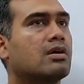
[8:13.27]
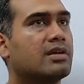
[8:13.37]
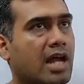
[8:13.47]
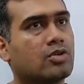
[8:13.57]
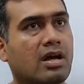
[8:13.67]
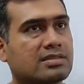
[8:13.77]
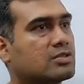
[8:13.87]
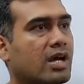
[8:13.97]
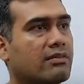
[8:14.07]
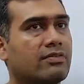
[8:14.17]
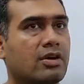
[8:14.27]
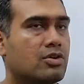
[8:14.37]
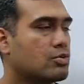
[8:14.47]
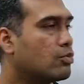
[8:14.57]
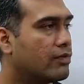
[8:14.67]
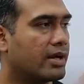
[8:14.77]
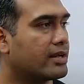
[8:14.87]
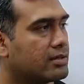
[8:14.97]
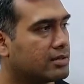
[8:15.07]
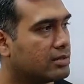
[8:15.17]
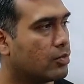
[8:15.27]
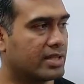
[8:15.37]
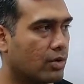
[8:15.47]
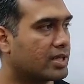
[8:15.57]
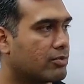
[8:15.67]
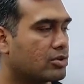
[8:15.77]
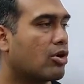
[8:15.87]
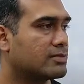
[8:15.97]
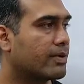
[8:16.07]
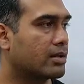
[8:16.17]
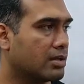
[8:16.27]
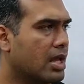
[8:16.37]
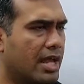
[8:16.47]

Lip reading: He had to ask his wife to move ahead without him to the hospital.